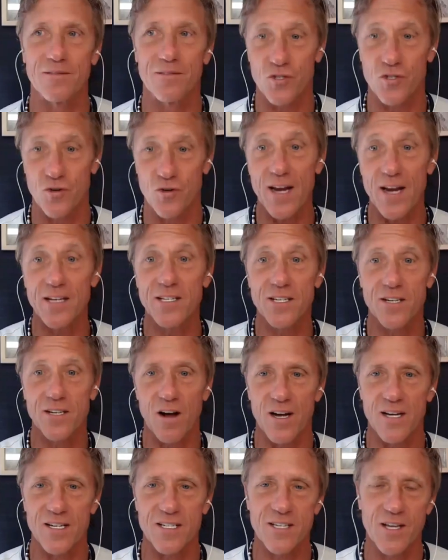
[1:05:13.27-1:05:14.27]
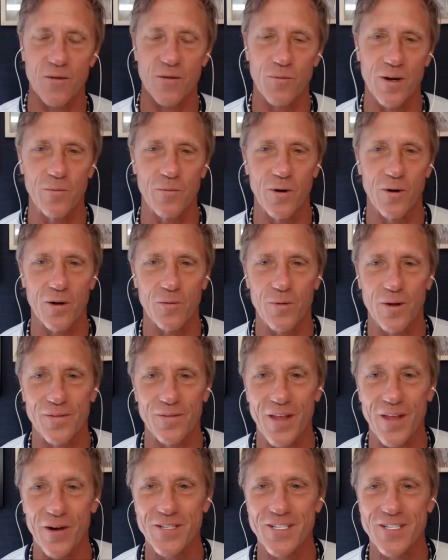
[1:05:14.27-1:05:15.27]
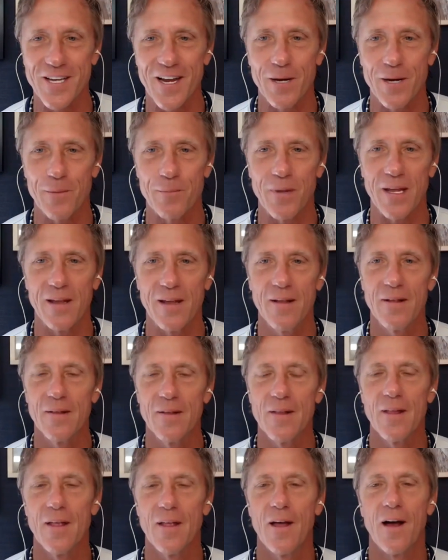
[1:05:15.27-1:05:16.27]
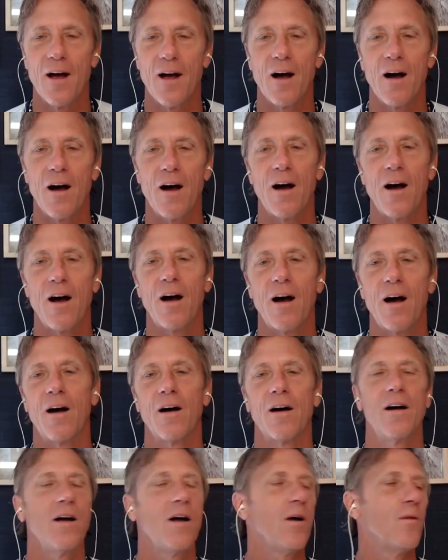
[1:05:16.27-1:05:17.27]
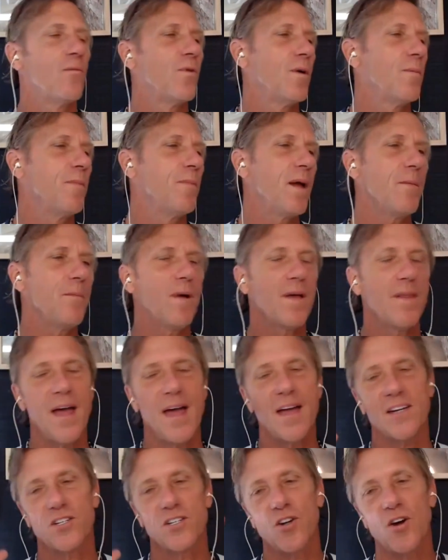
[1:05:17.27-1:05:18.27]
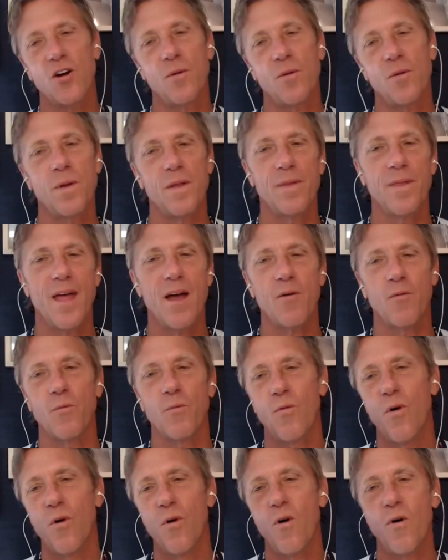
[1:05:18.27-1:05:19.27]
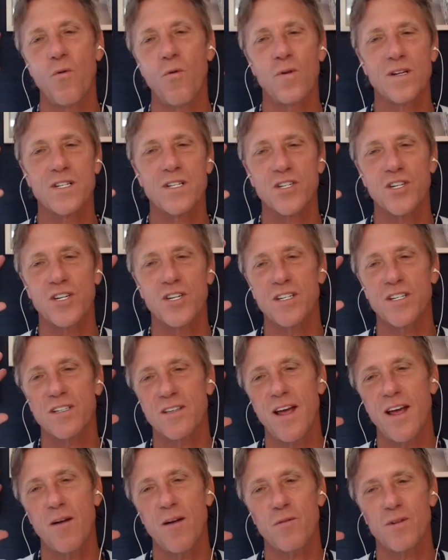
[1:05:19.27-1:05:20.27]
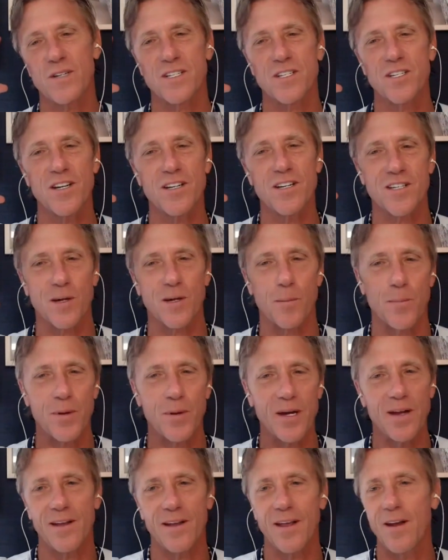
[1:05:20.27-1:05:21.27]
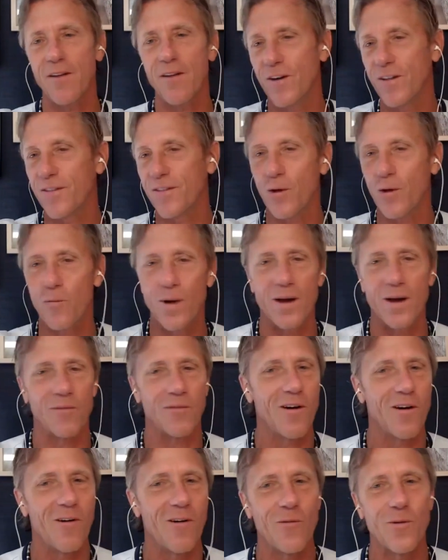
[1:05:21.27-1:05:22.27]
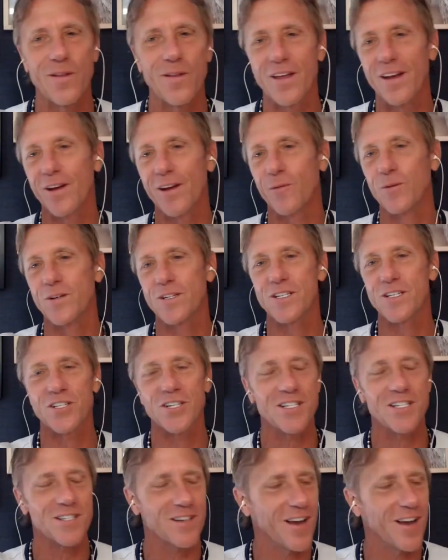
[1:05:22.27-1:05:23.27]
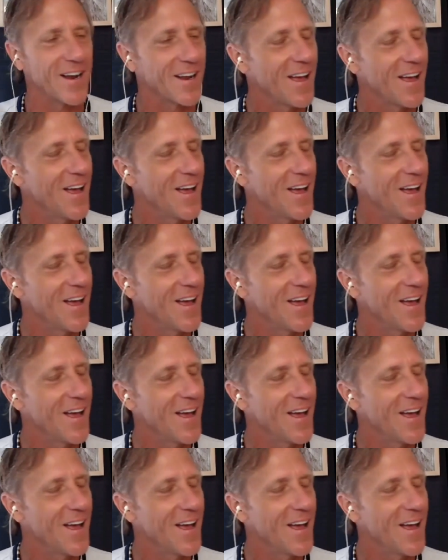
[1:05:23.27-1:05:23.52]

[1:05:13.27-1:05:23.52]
the trades guys that we work with, they'll say to me, ah, oh, remember that job and that wall was just that was just a peg. everything went wrong with it it was just